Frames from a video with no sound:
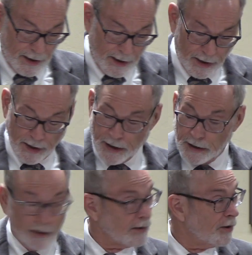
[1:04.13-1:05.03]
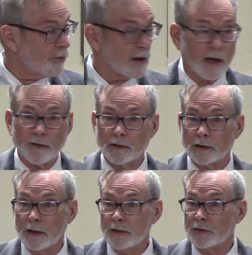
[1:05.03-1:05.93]
And I know we have at
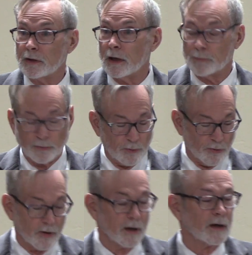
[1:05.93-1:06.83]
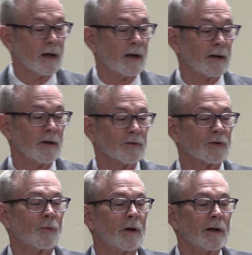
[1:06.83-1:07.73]
least a couple more.
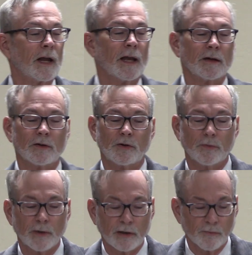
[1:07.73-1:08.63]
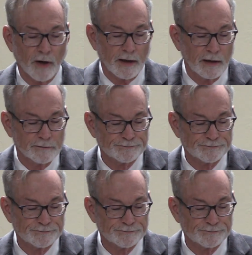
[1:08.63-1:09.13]
Here's one handed to me in writing.